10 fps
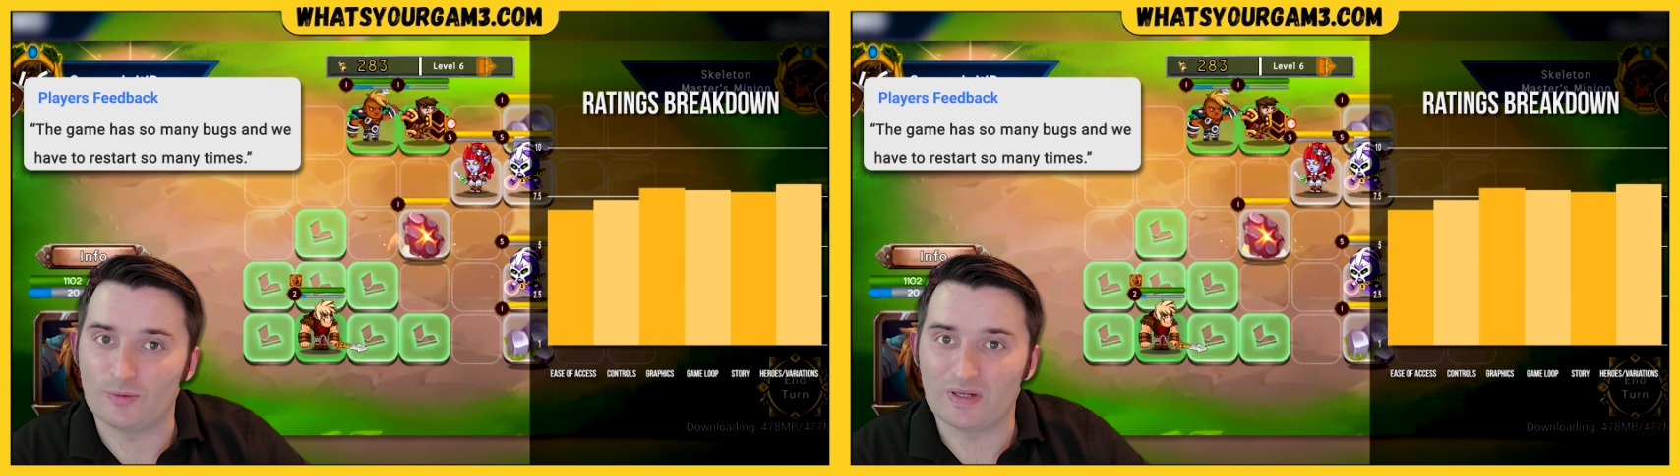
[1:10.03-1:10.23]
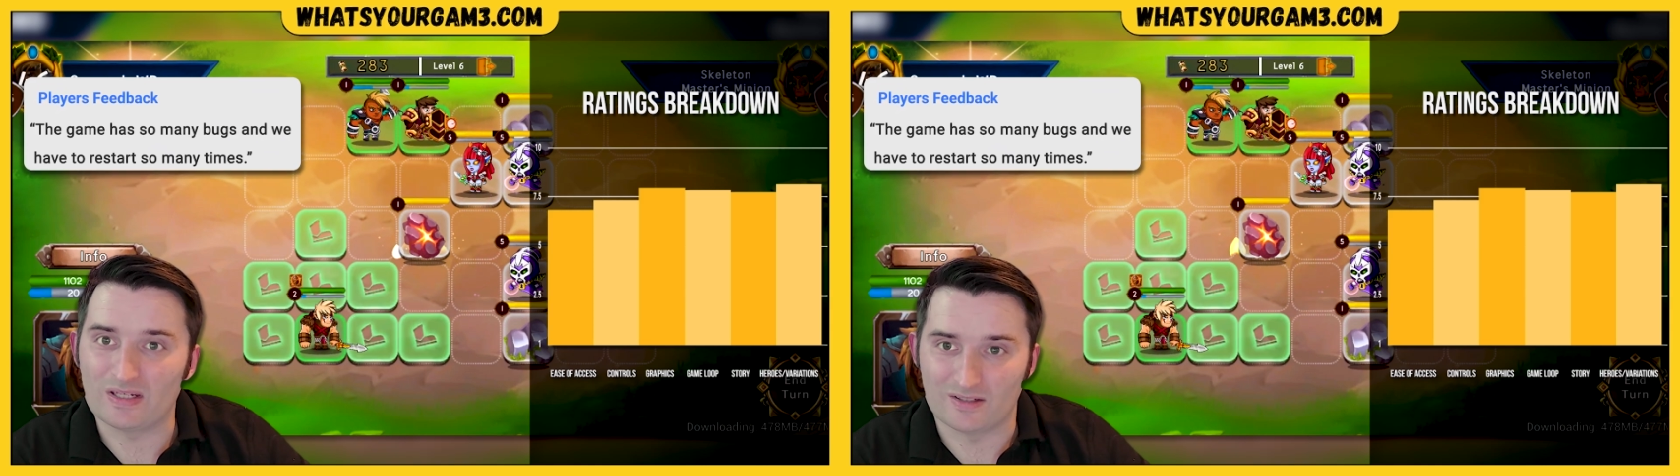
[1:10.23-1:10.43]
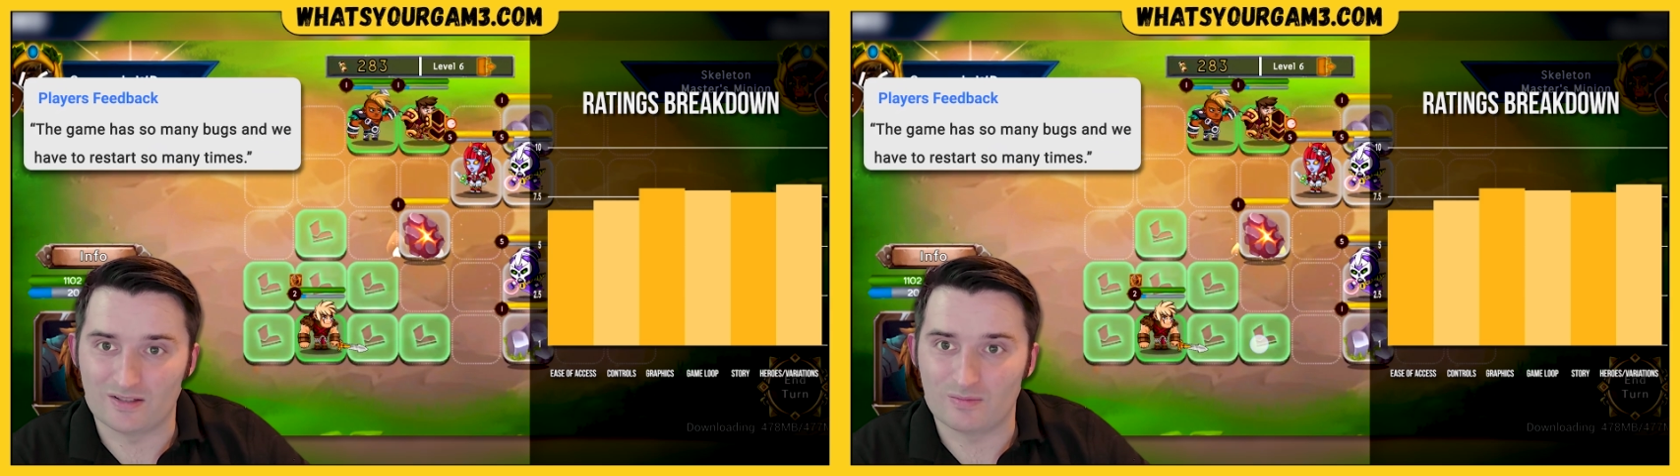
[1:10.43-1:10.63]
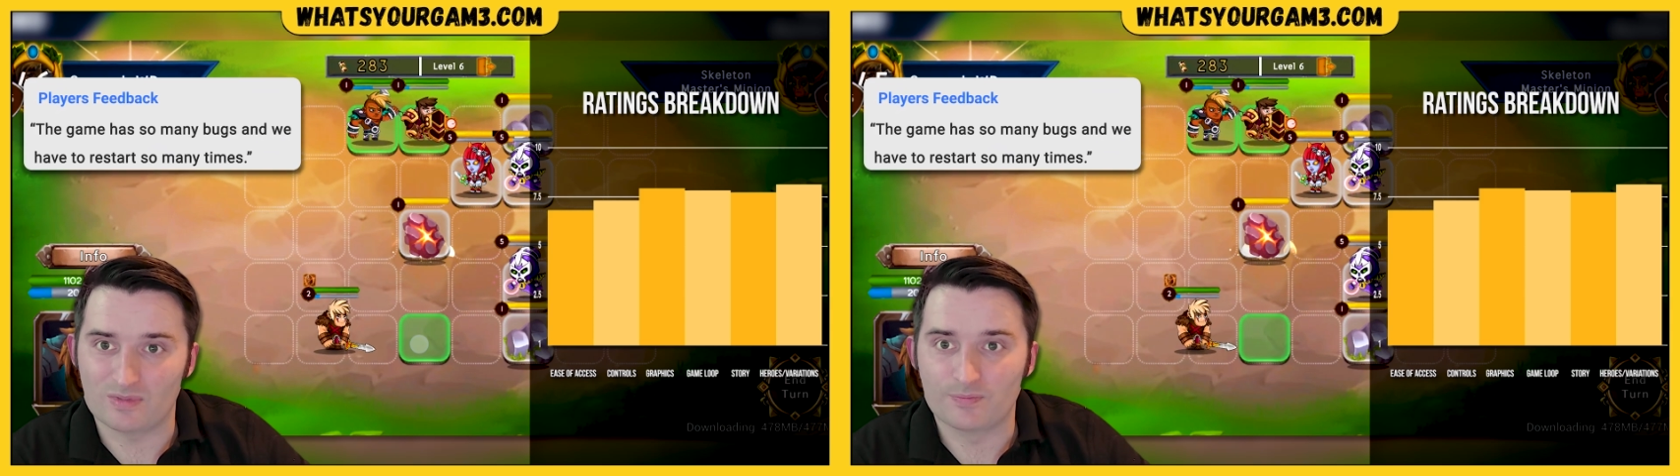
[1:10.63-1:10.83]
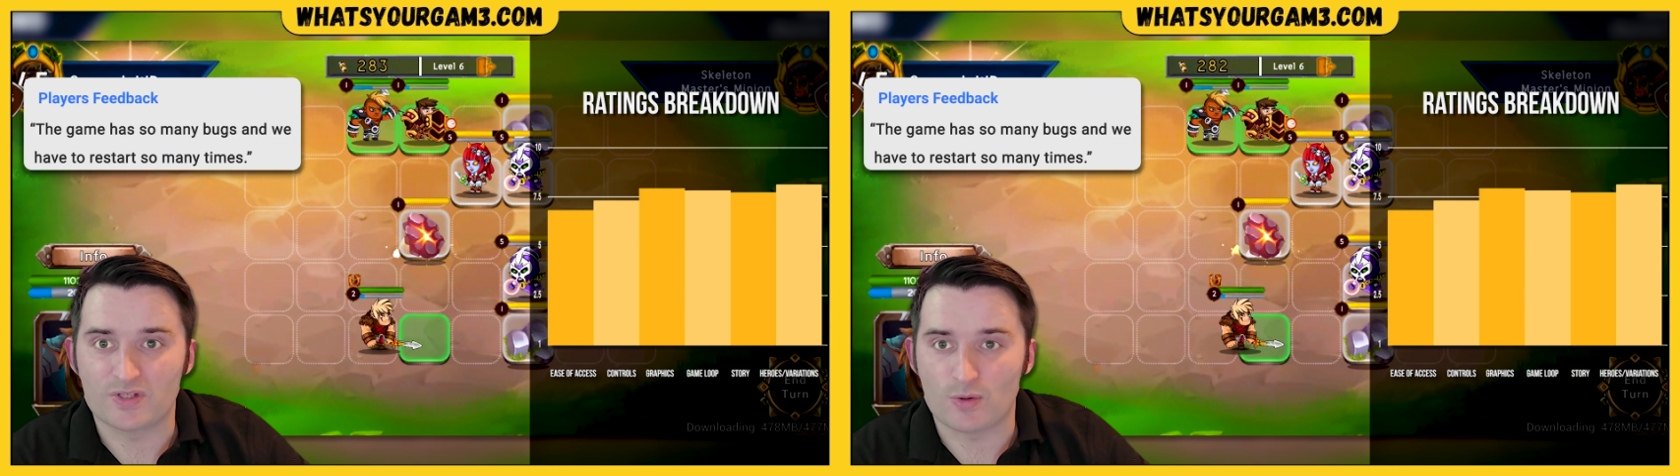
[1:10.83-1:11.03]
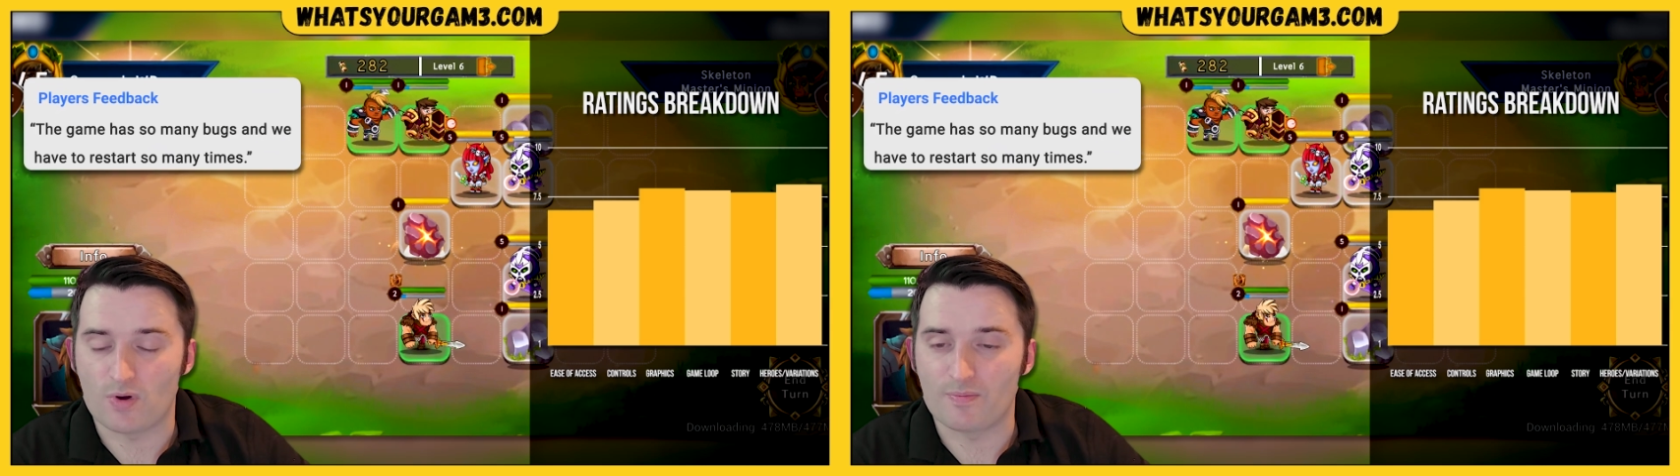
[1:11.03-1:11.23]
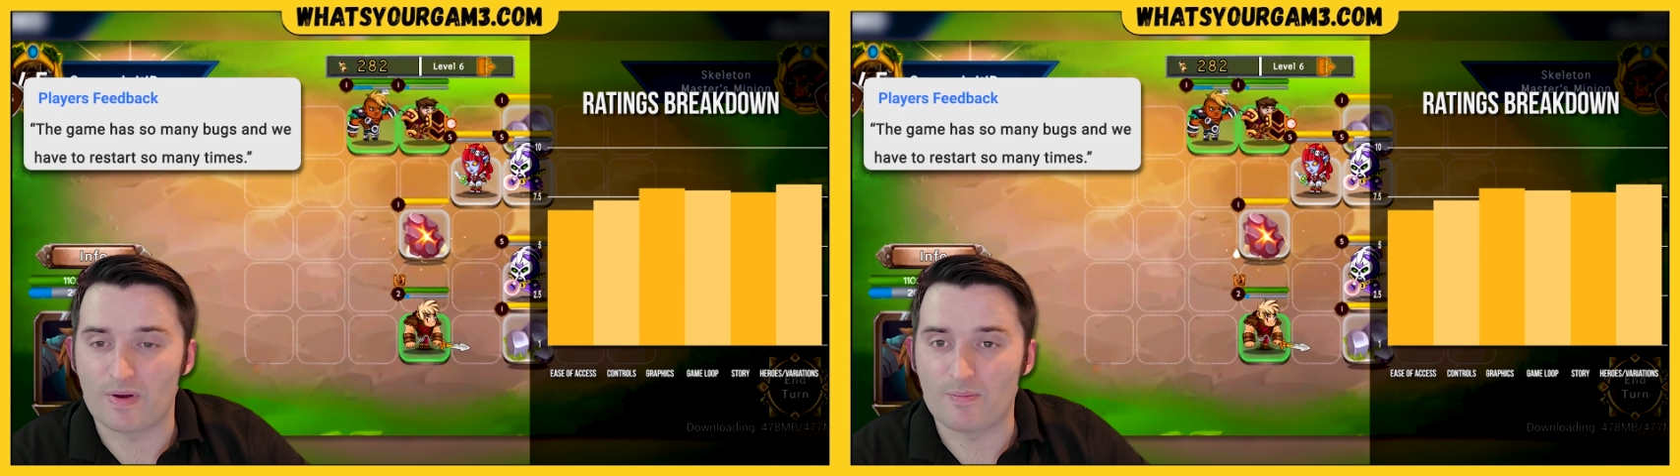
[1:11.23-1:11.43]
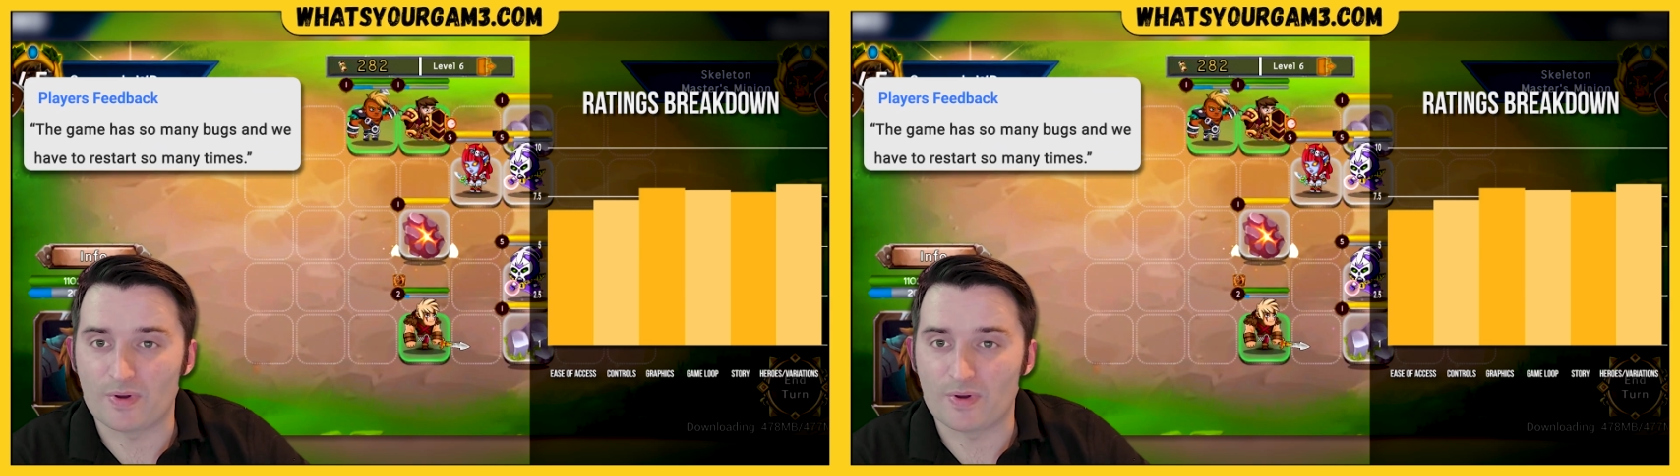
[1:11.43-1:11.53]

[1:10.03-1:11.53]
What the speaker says: many times, said one member.